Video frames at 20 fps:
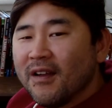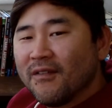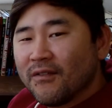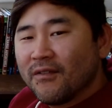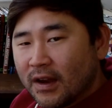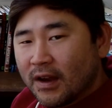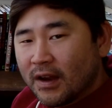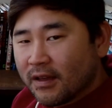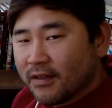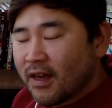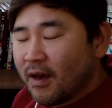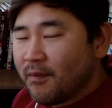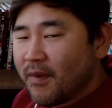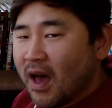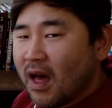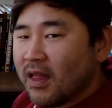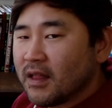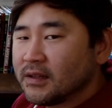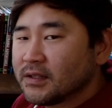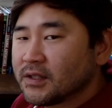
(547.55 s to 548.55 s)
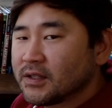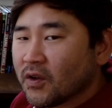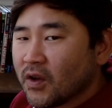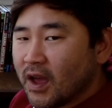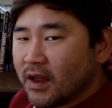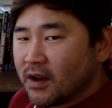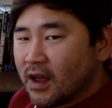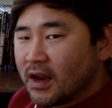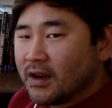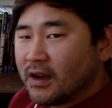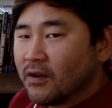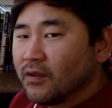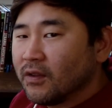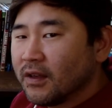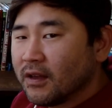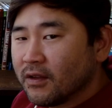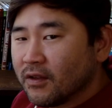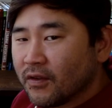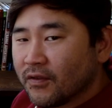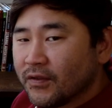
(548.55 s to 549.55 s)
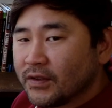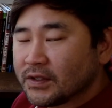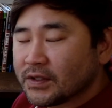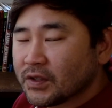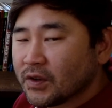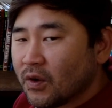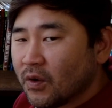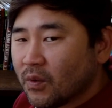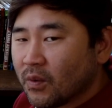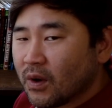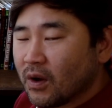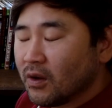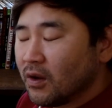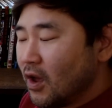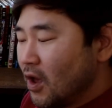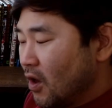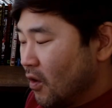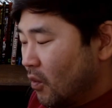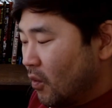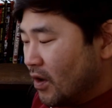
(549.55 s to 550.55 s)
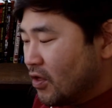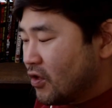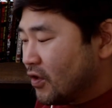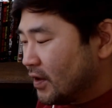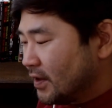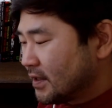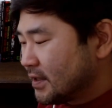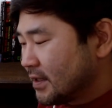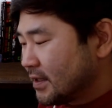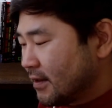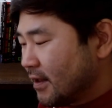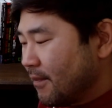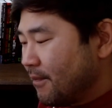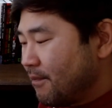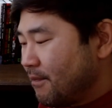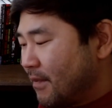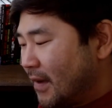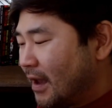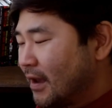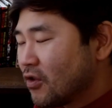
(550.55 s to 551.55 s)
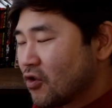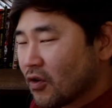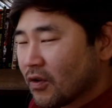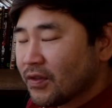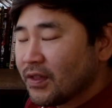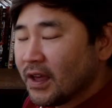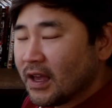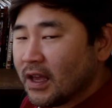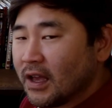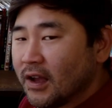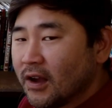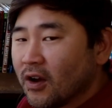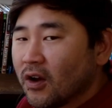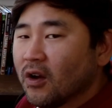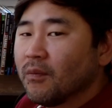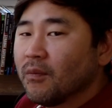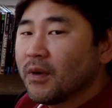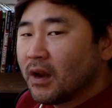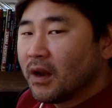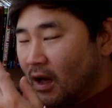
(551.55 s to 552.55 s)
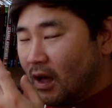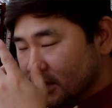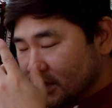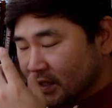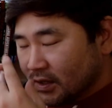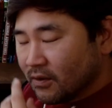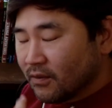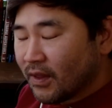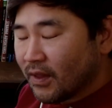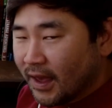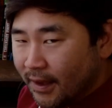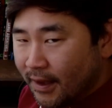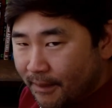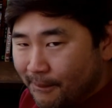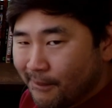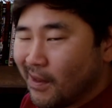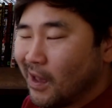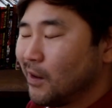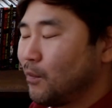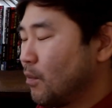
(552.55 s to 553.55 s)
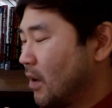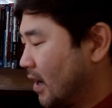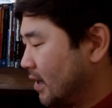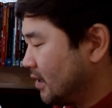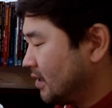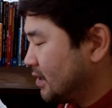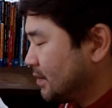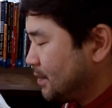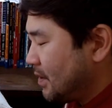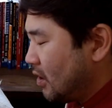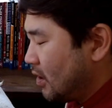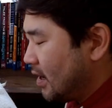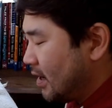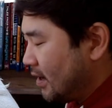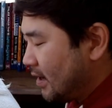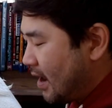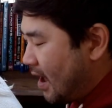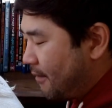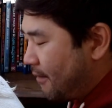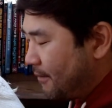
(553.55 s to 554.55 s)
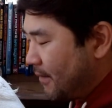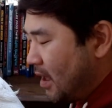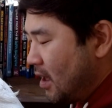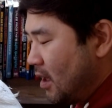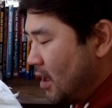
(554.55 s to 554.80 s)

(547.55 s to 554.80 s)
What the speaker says: Finding that balance, okay? Not only in your physical world, which is the major thing here, but also like mind, body, spirit. Now,